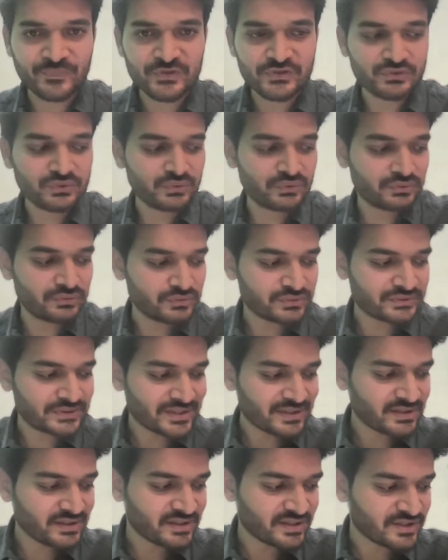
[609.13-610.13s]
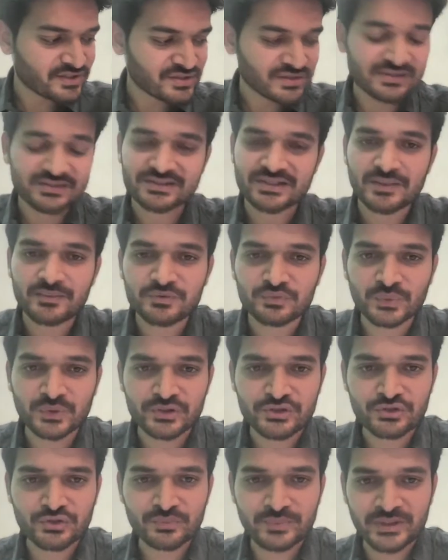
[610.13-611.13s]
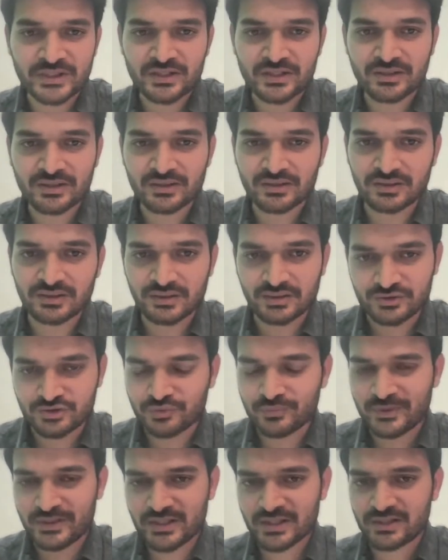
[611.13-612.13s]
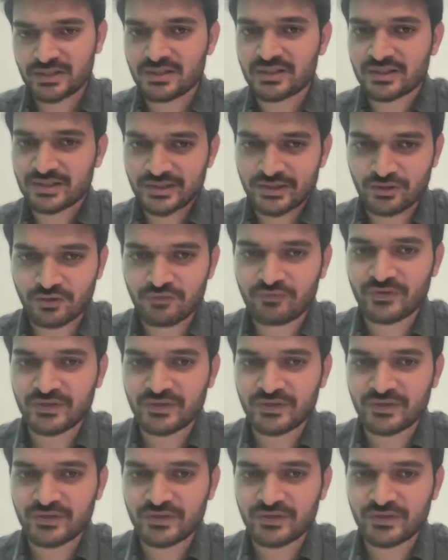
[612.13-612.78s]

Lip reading: So those are the initial steps one should be taking care of,